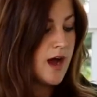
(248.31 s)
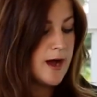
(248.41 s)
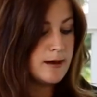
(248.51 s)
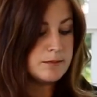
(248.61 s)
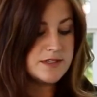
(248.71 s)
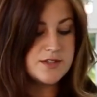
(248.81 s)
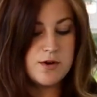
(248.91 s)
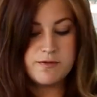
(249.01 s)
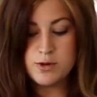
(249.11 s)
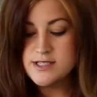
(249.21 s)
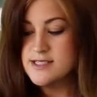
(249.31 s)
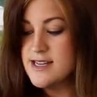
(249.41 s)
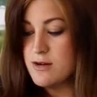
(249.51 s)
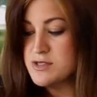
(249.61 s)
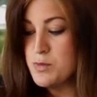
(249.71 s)
Um, so four to six
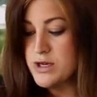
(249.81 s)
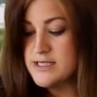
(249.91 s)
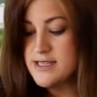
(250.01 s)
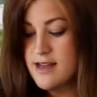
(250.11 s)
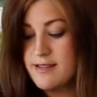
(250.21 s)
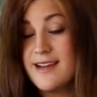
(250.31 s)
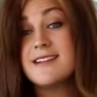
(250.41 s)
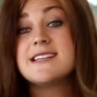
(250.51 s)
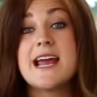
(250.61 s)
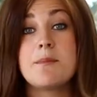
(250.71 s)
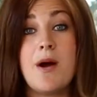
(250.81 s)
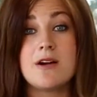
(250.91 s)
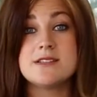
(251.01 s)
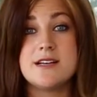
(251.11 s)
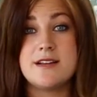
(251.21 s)
hours morning sun, they can take
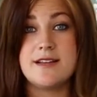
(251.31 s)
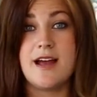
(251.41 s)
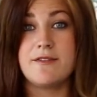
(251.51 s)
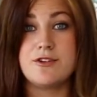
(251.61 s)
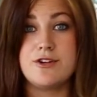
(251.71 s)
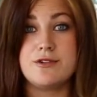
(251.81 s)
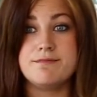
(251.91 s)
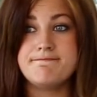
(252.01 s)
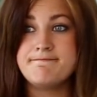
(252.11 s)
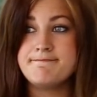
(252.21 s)
part sun in the afternoon.